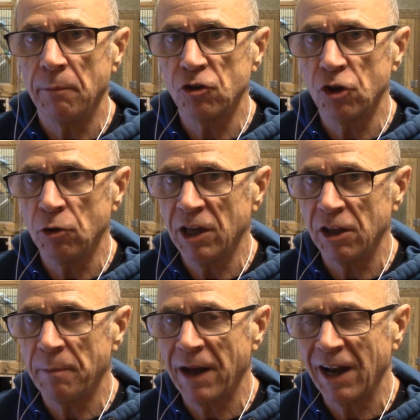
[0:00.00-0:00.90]
do hit
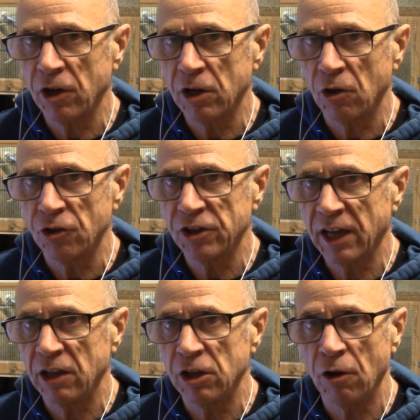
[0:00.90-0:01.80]
the bell icon to
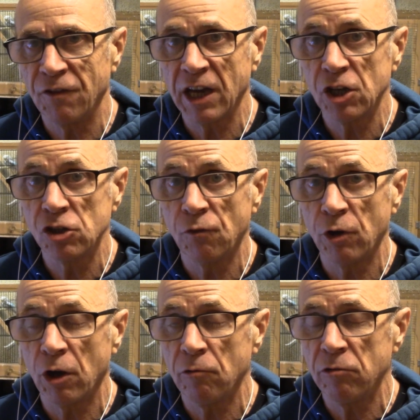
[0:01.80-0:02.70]
get notification of
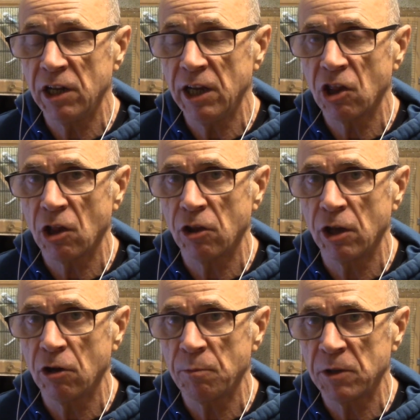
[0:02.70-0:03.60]
when I release
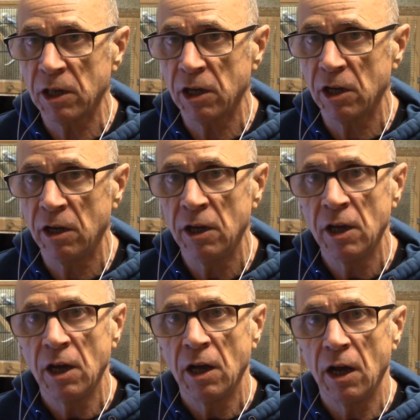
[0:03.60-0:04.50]
those particular
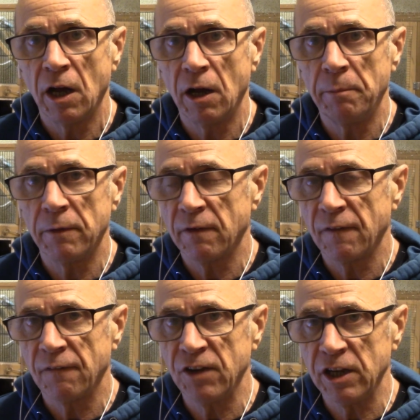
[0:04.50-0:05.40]

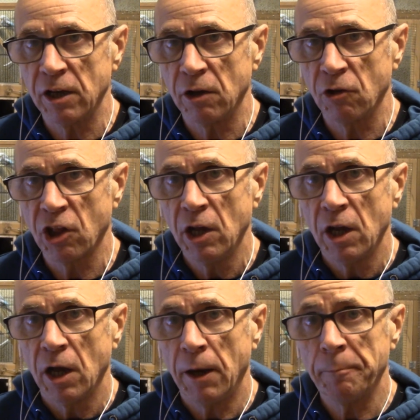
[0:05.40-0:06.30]
videos.
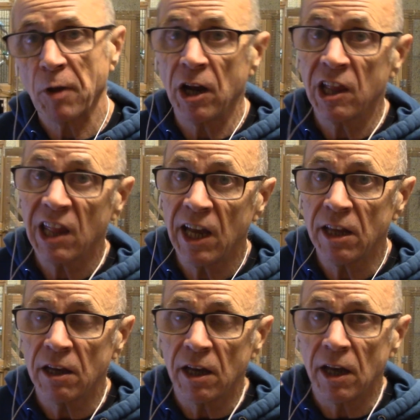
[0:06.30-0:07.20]
I
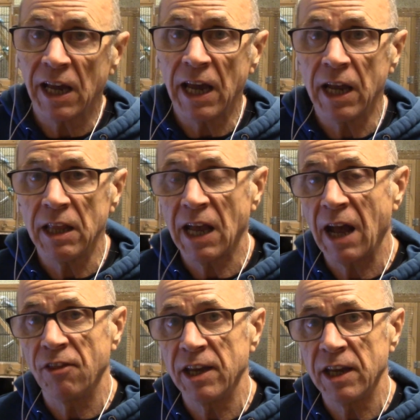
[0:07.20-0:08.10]
said again
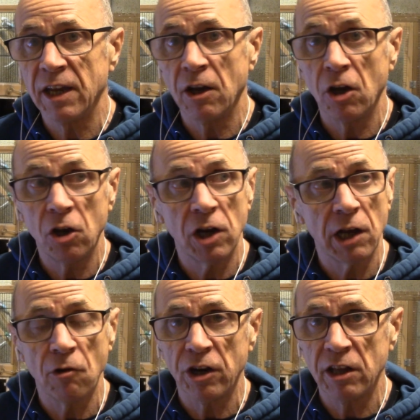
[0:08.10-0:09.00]
at the
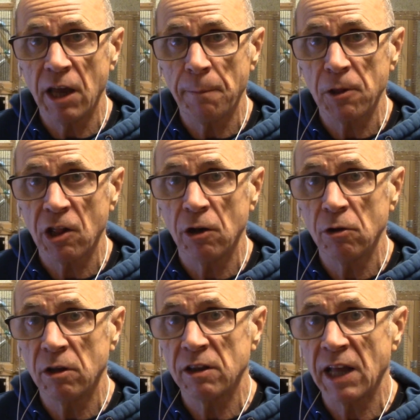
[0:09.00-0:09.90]
earlier on in the
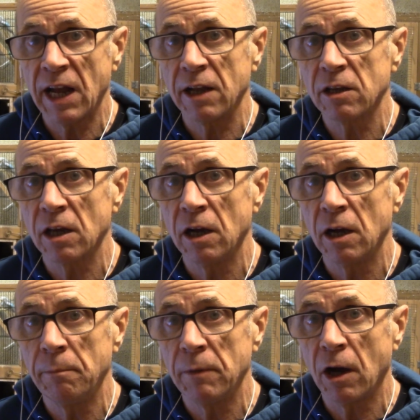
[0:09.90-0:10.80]
episode that
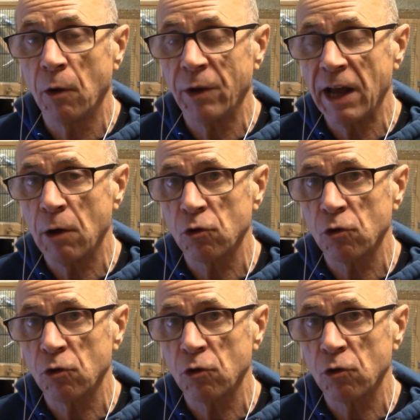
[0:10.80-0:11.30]
I went out